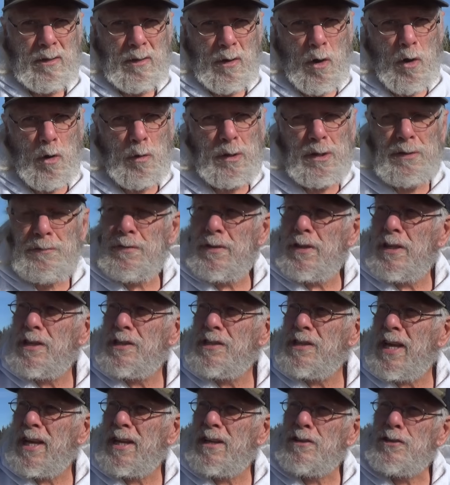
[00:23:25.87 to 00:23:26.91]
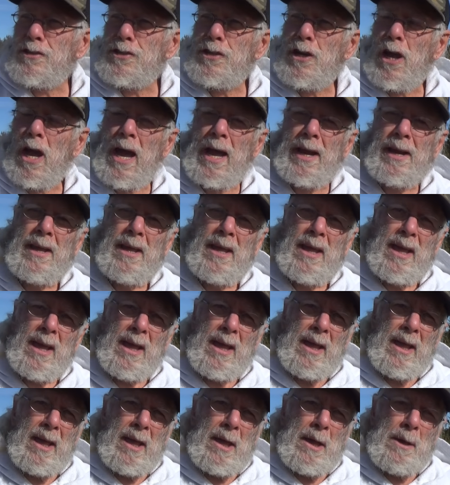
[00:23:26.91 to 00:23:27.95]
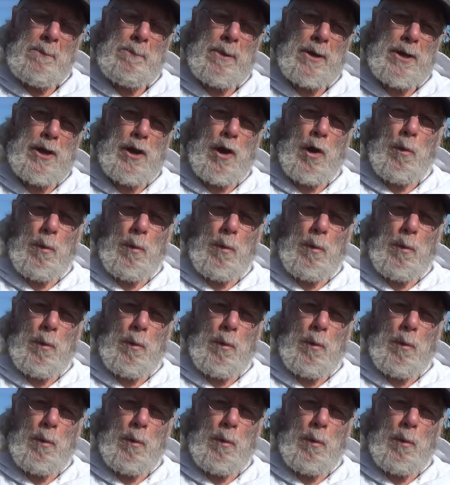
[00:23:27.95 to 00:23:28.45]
only for the second shot. But you know,